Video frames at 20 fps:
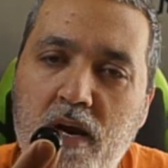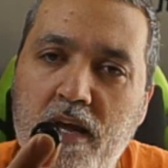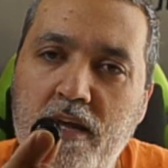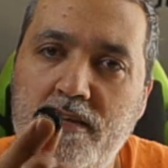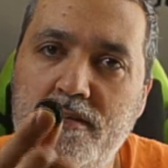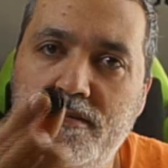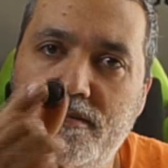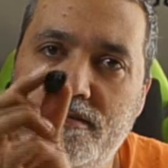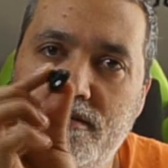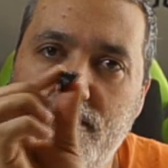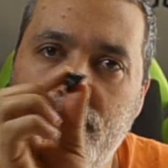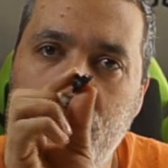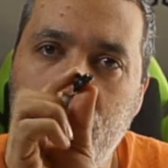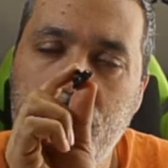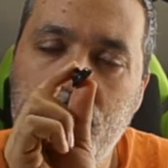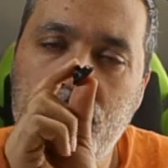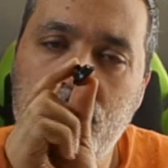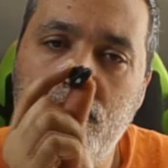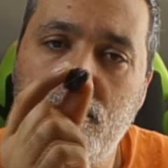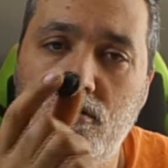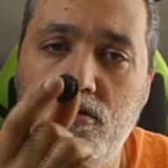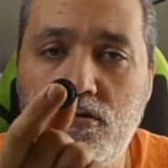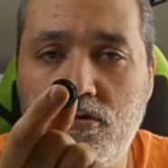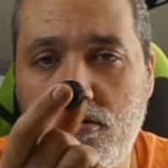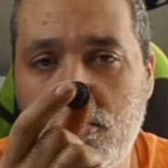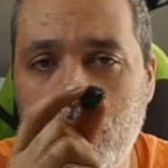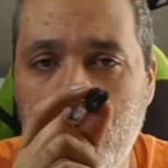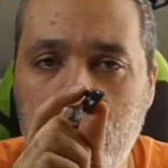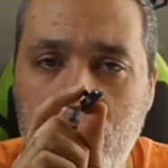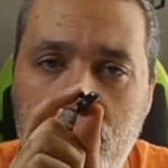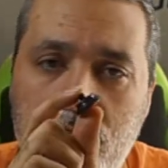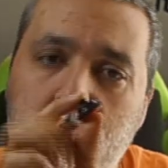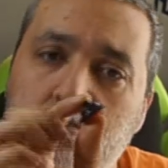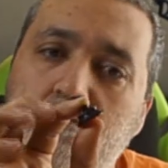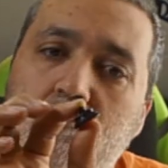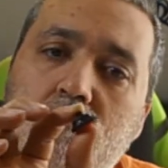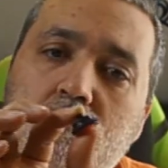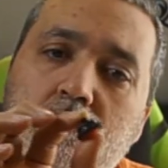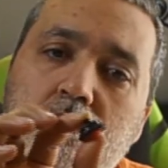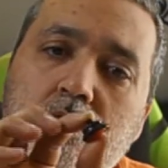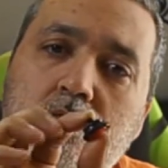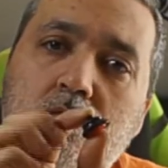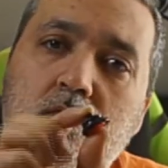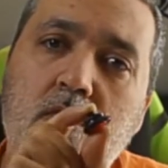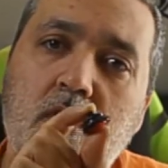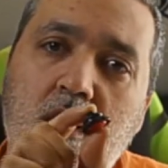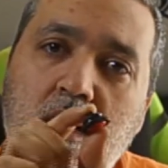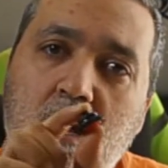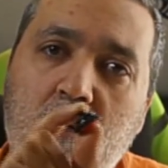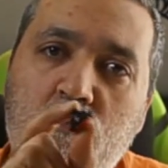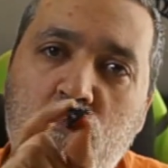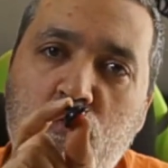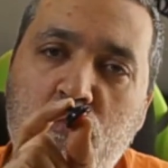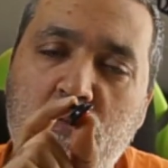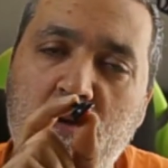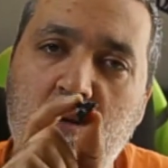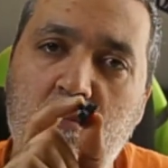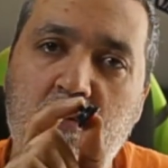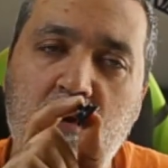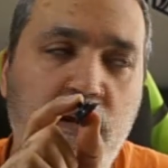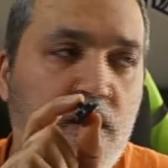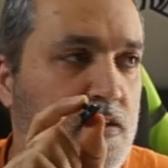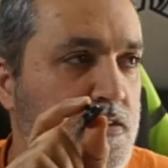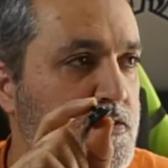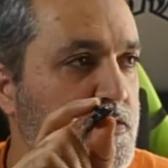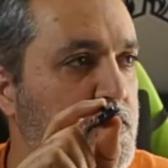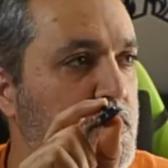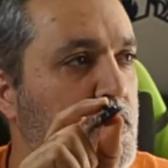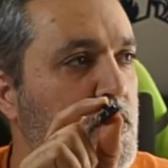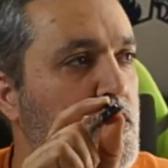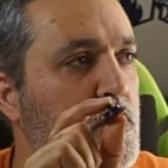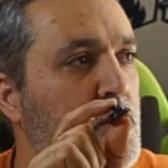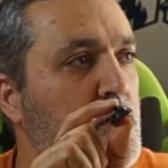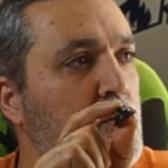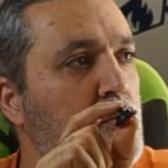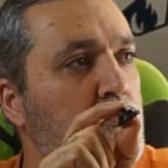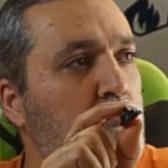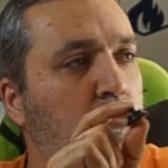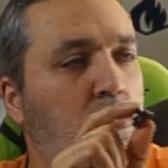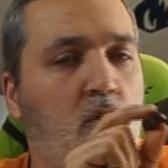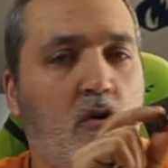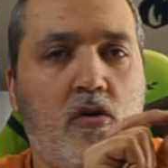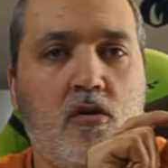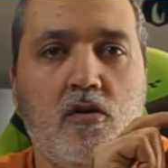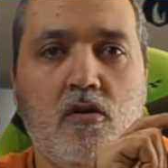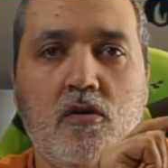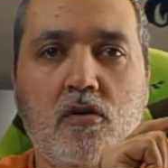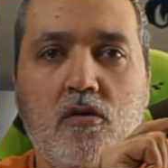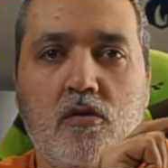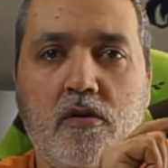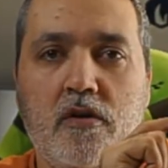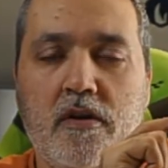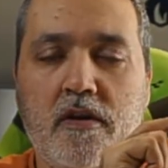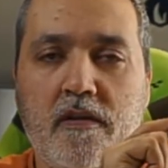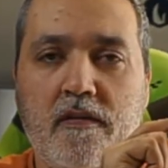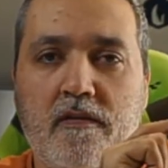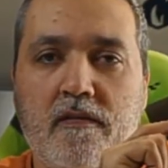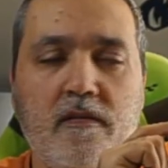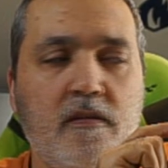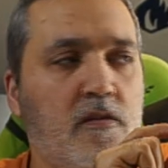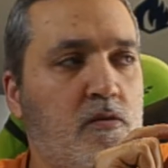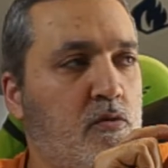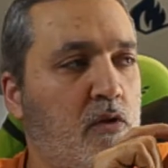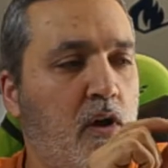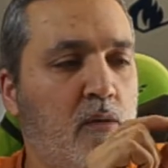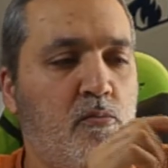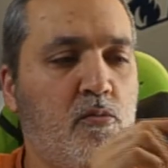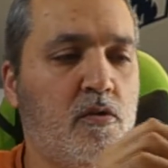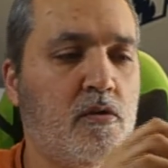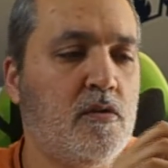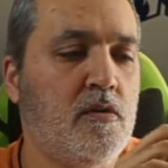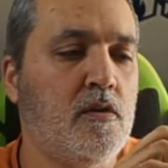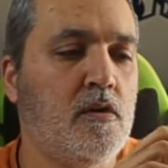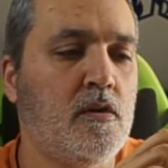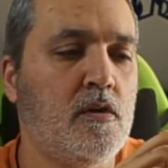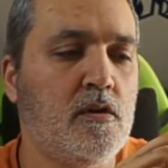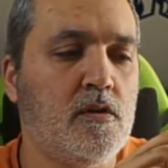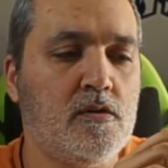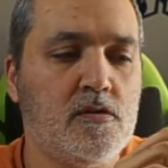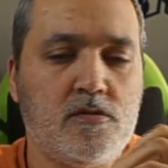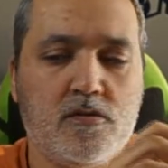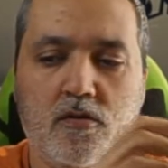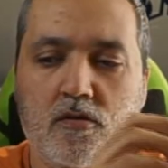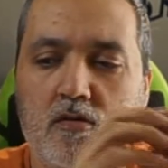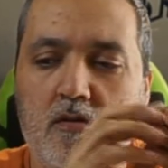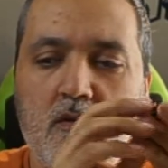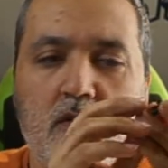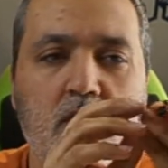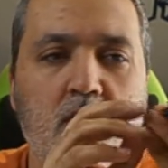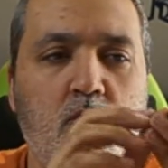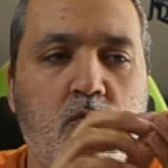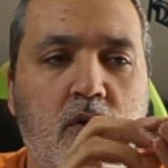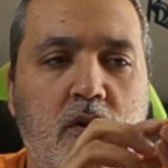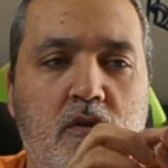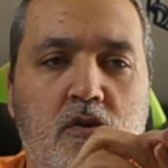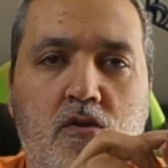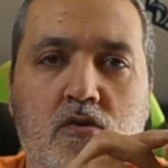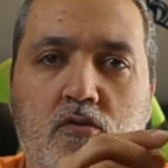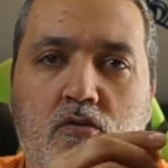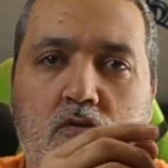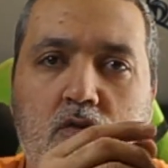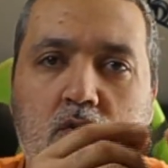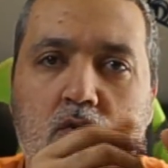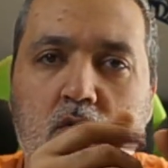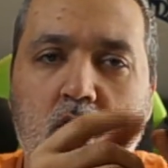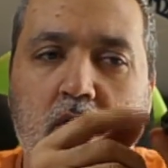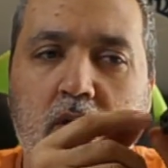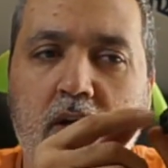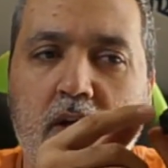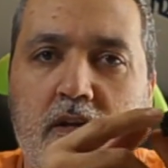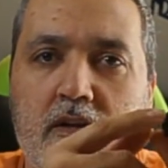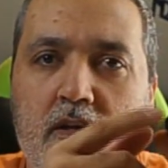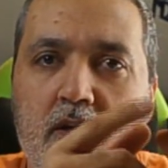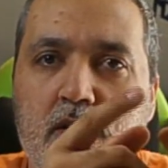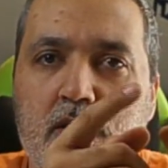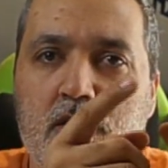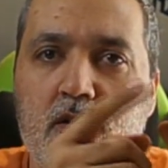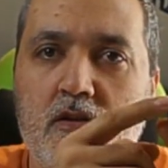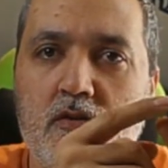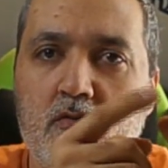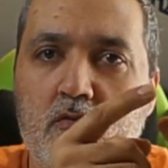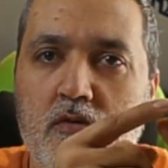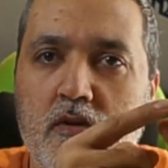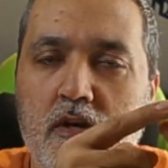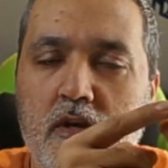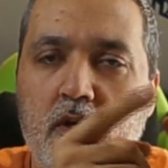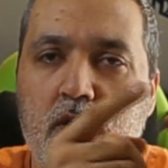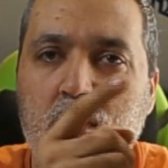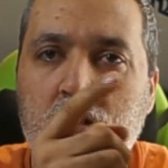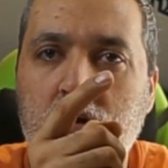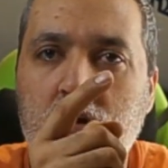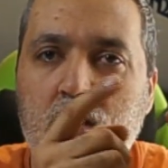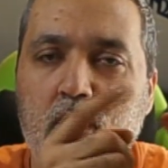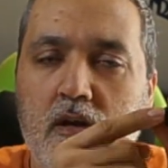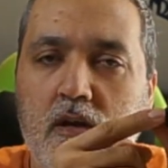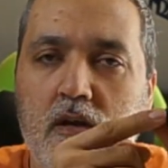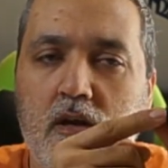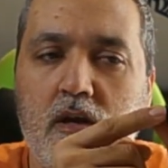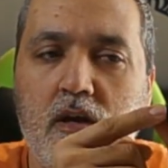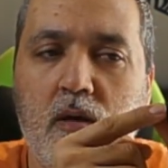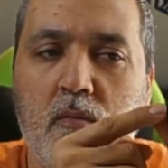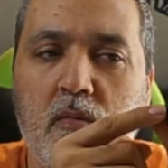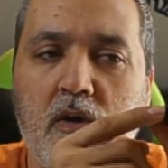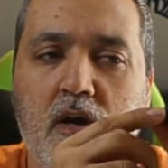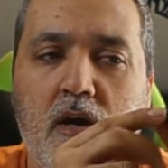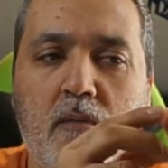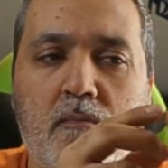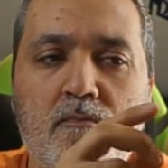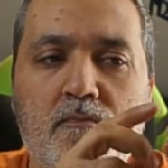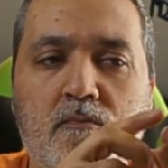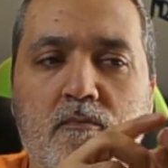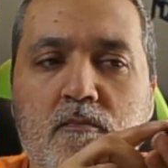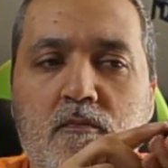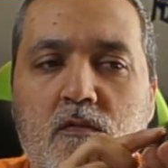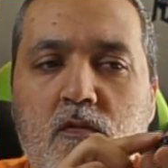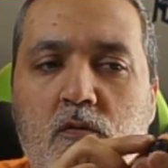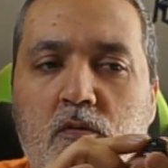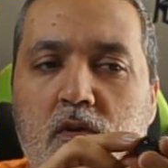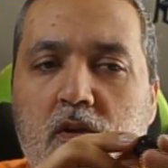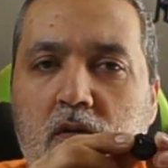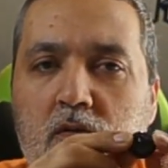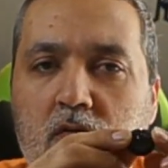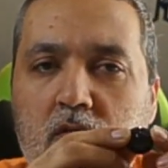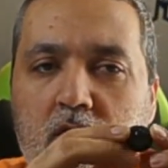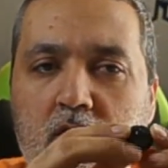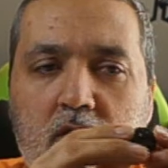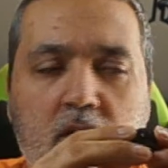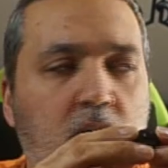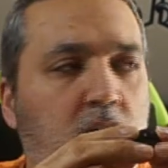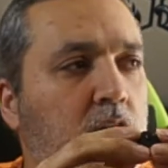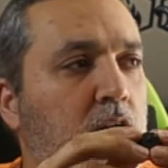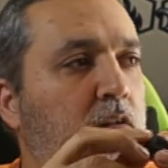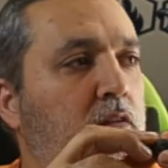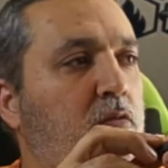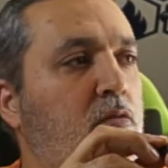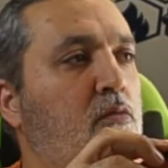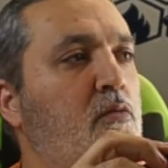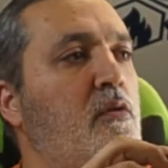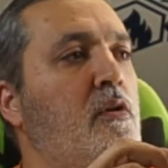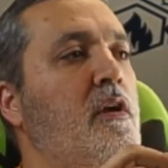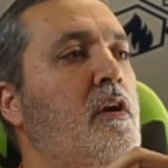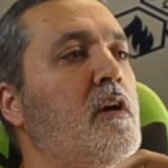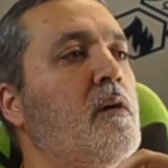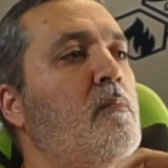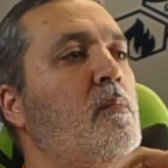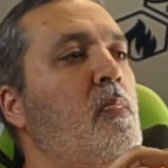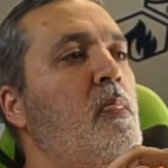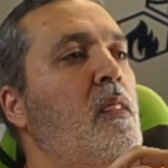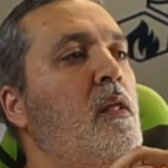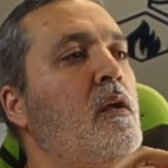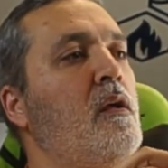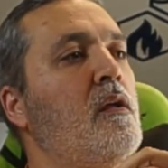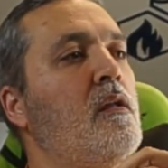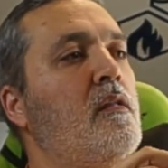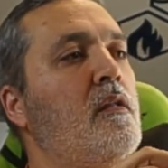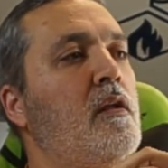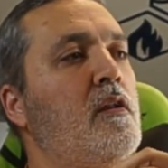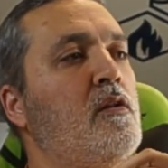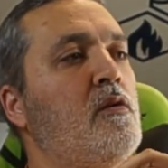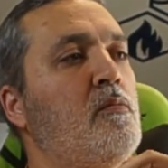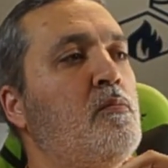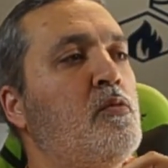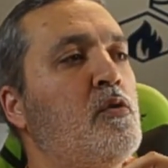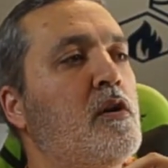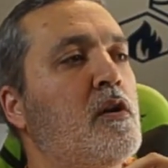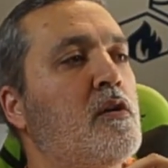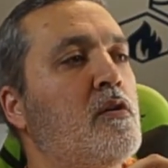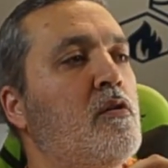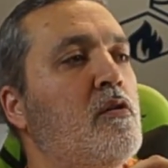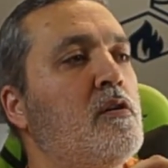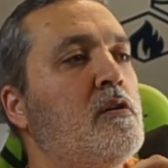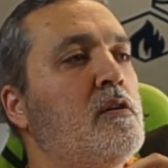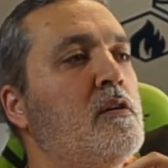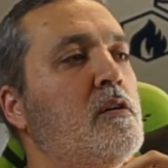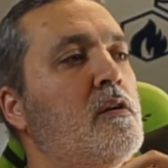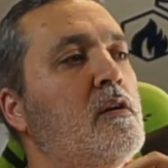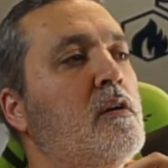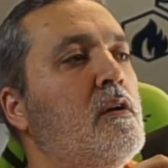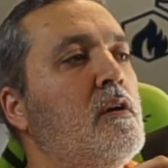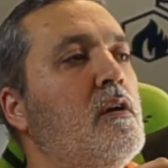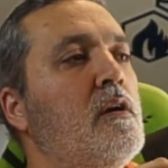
plates or claim to be a plate to lock on this tripod so what you do you connect it to the camera with a single screw here then you put it on